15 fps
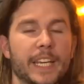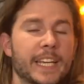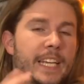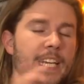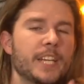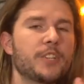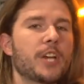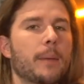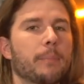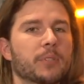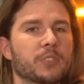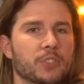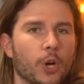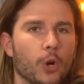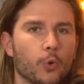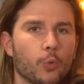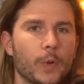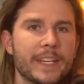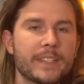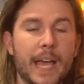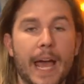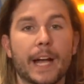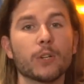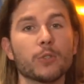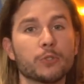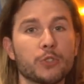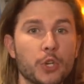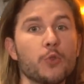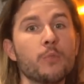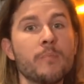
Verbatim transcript: In each episode, we tackle two